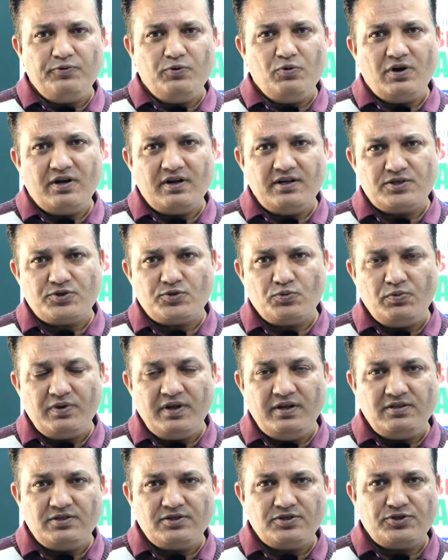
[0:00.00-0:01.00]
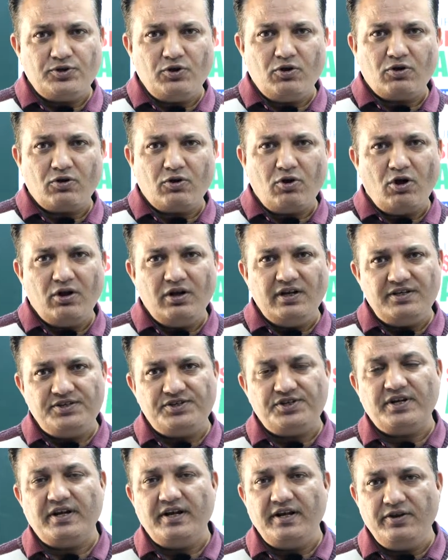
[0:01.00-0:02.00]
you are a student, your
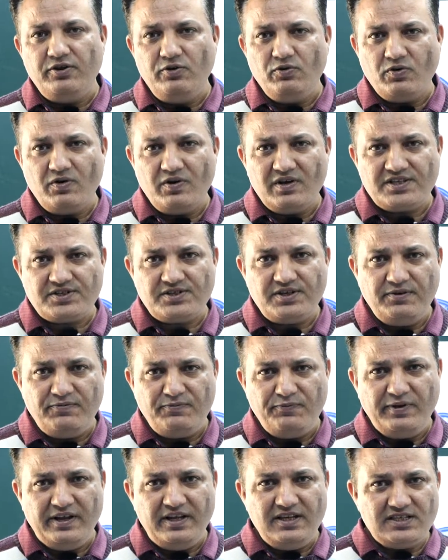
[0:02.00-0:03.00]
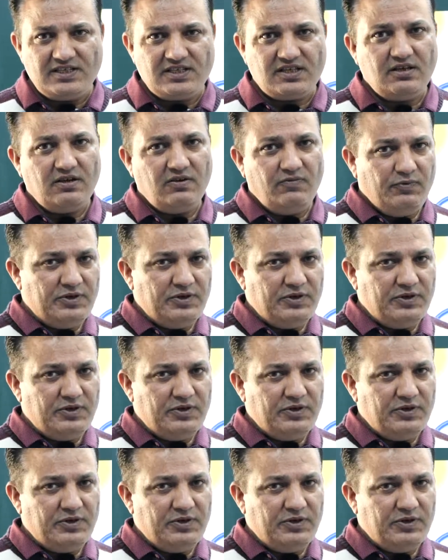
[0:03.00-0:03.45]
college and university fees,